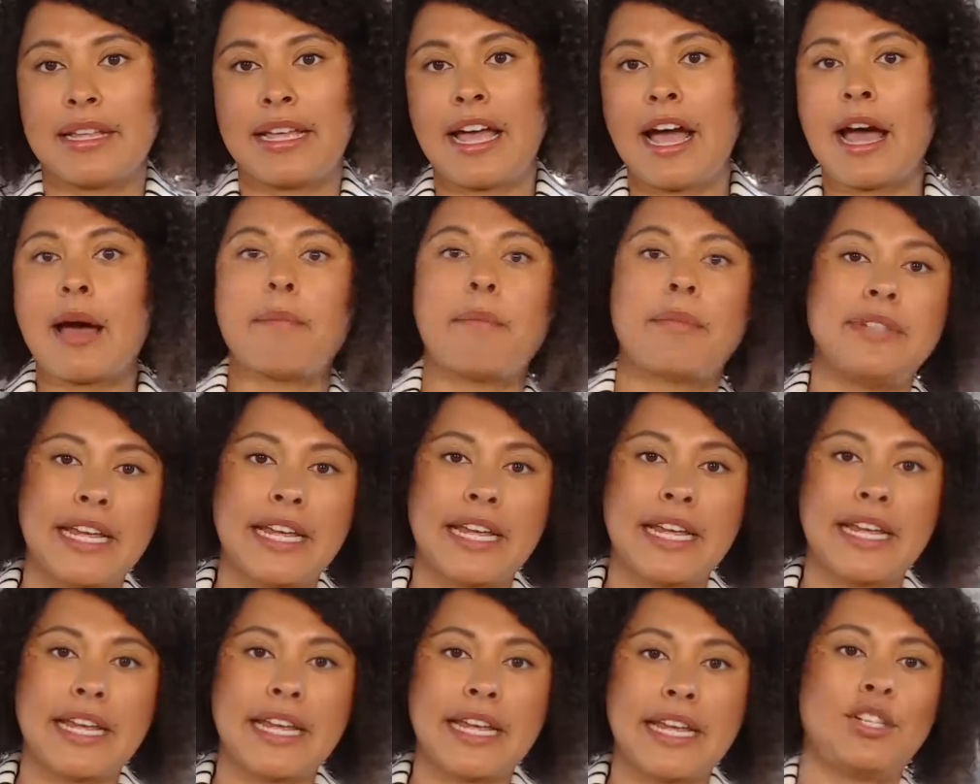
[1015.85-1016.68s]
come
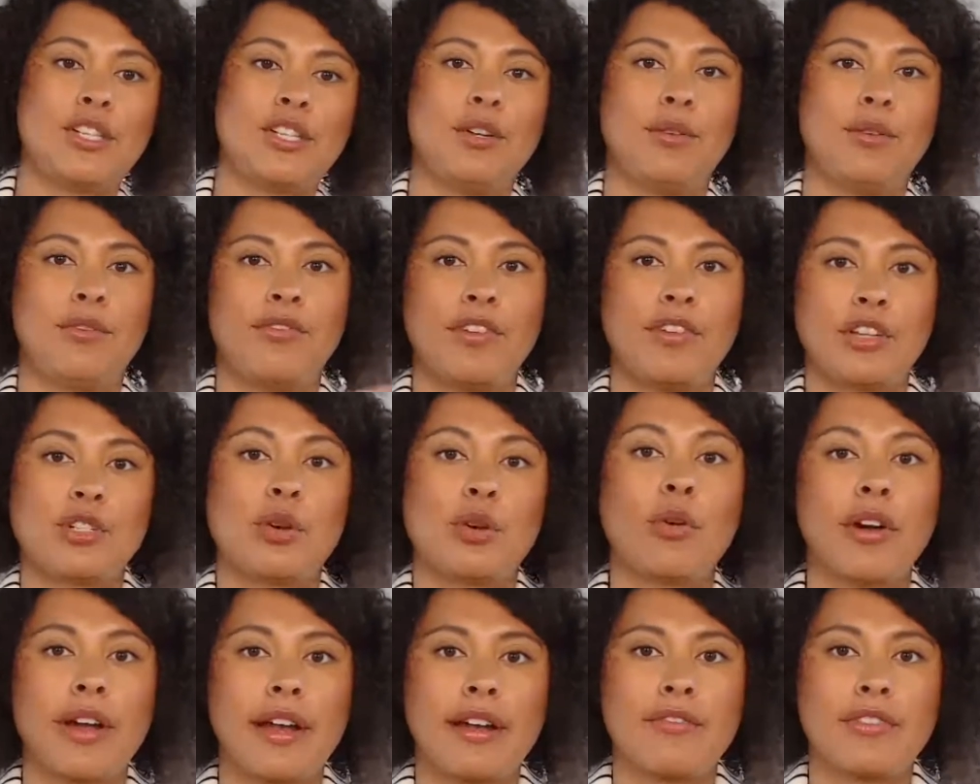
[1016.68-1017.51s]
down to
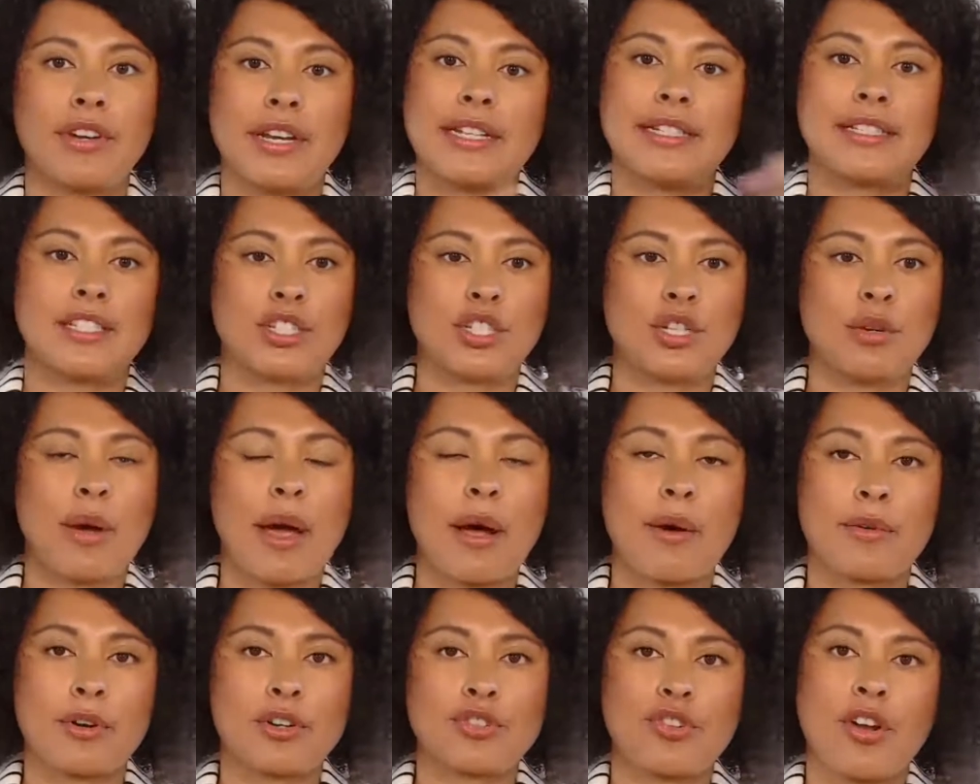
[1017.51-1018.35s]
Victoria. I mean, it's a two
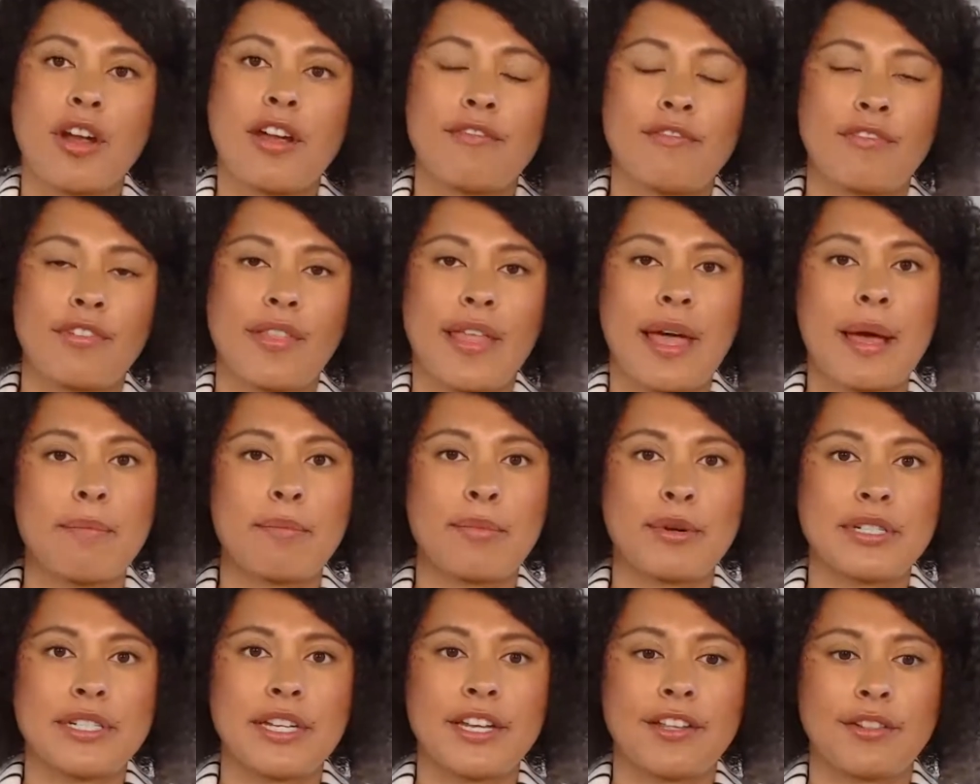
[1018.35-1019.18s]
hour drive for that
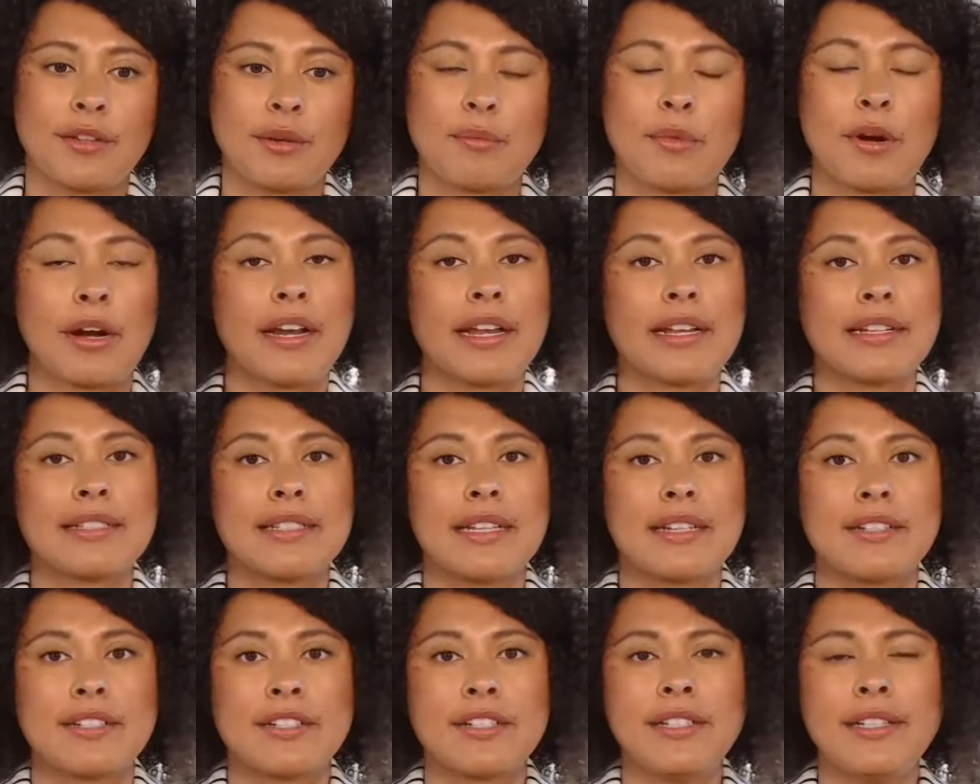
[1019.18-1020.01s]
particular market
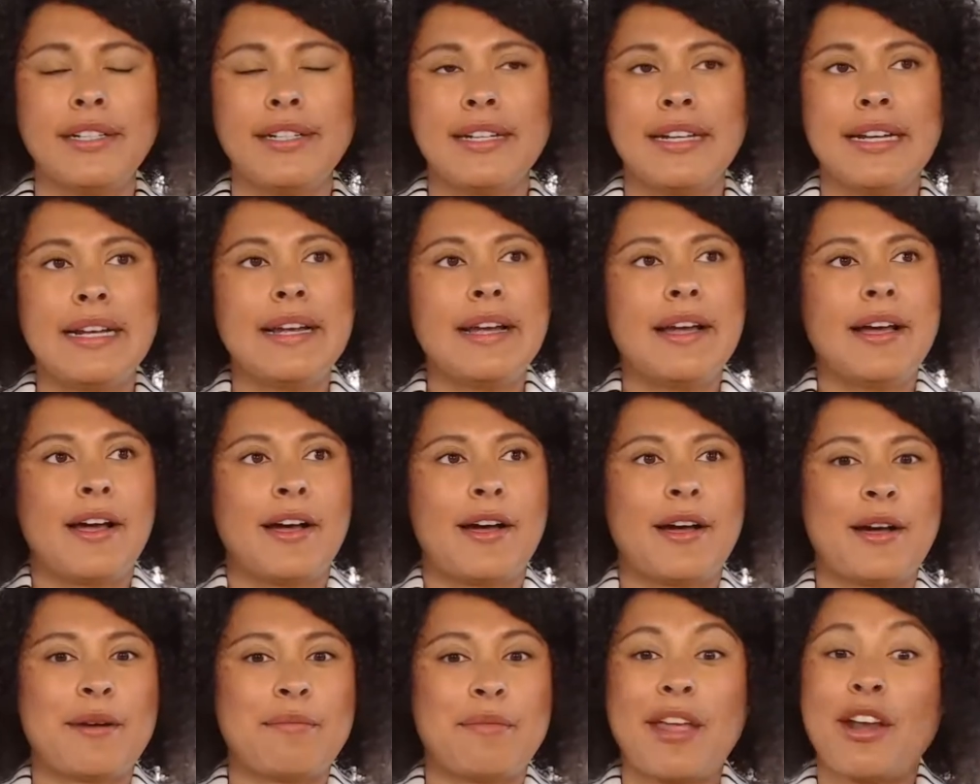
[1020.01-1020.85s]
center.
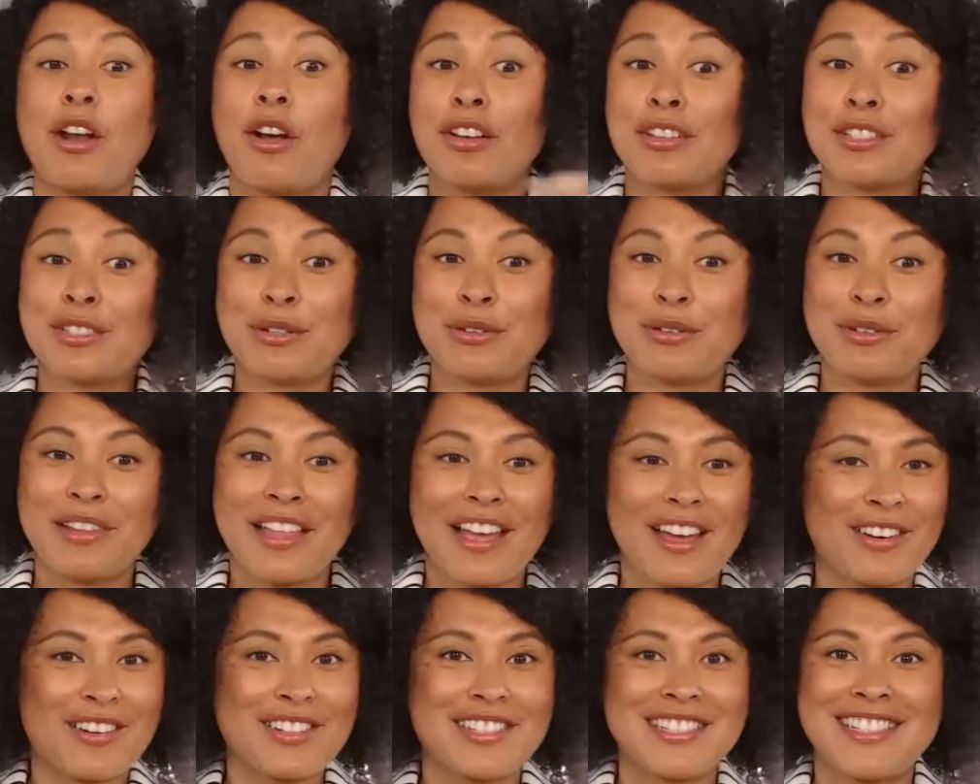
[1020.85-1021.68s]
Um, it also
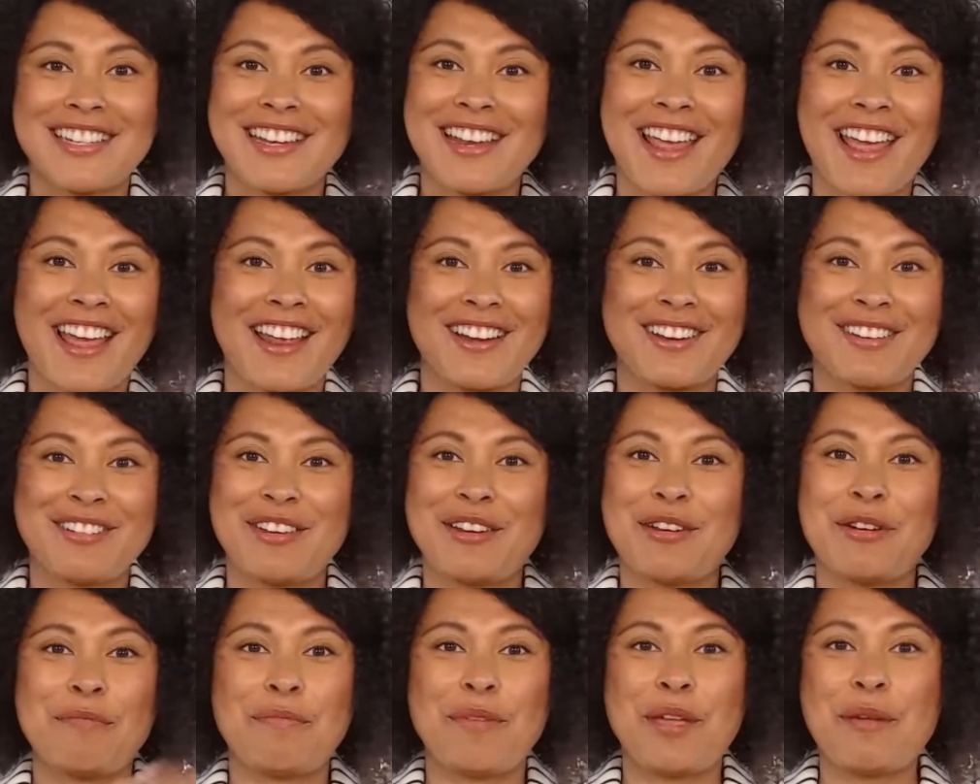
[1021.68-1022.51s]
allowed us to get
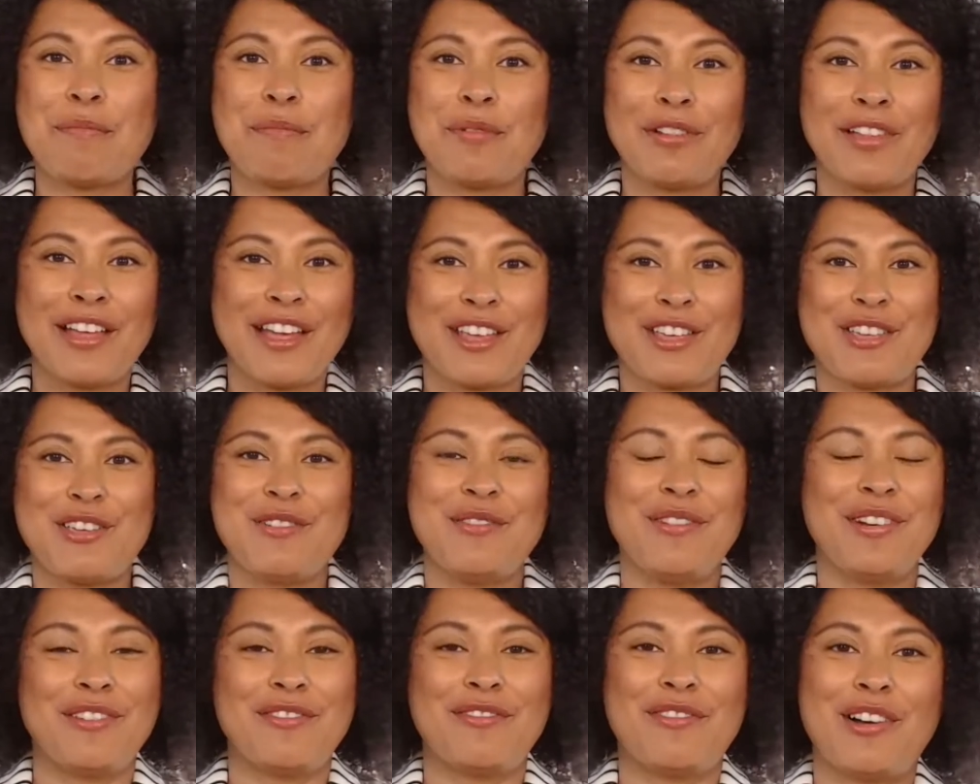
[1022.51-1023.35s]
you know people like
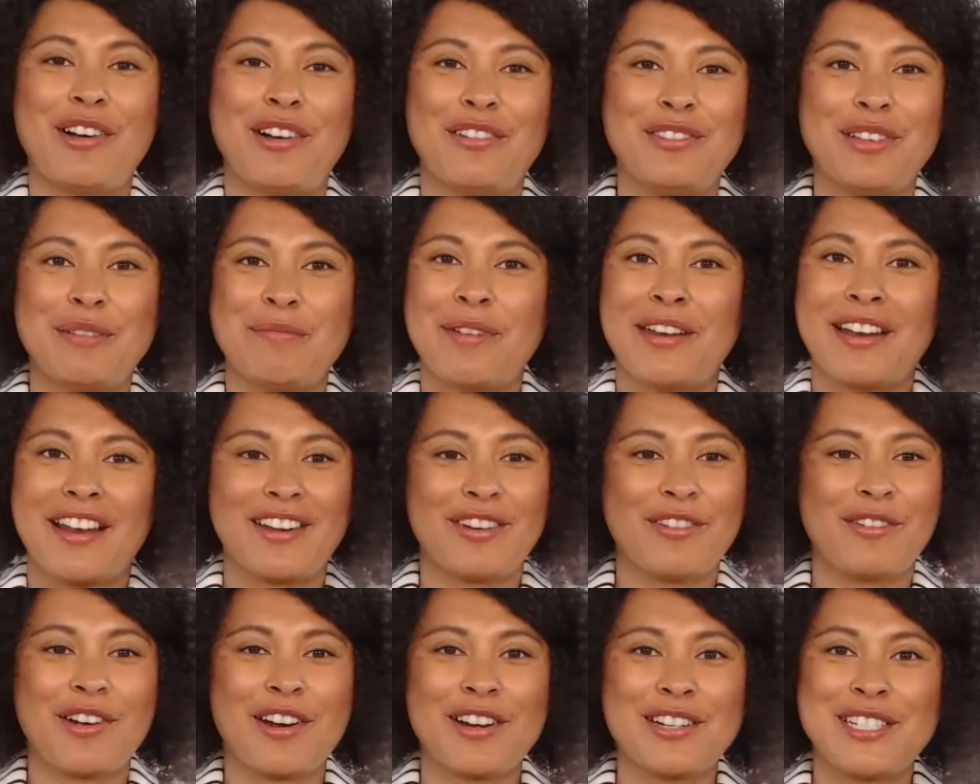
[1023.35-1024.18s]
you involved. I mean, I
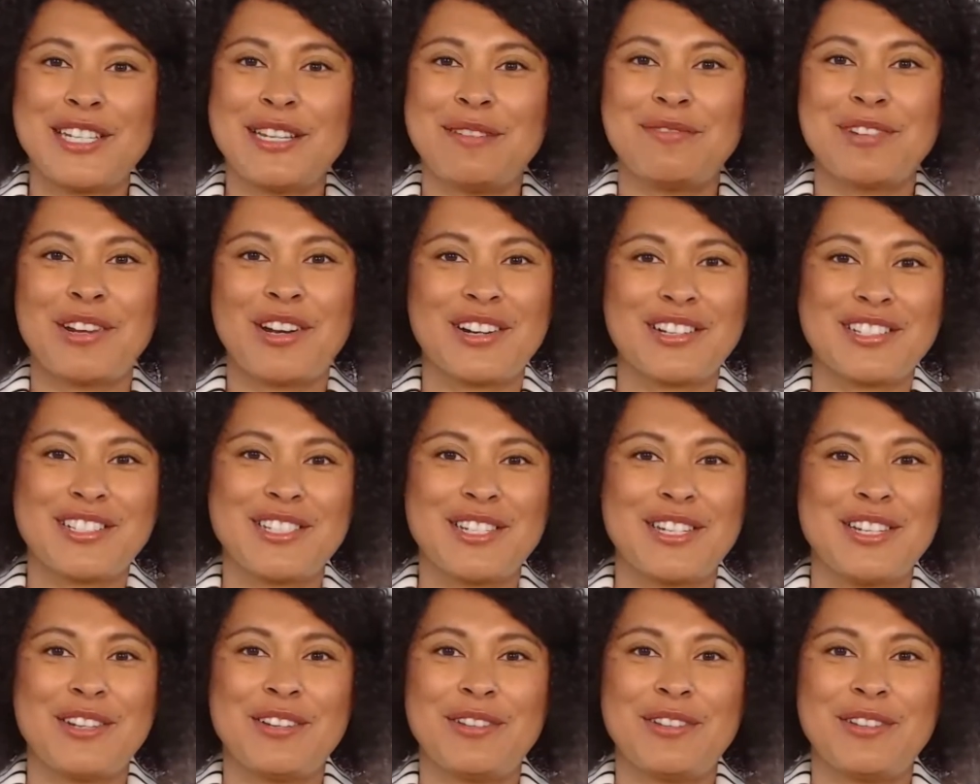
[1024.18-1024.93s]
know our team talks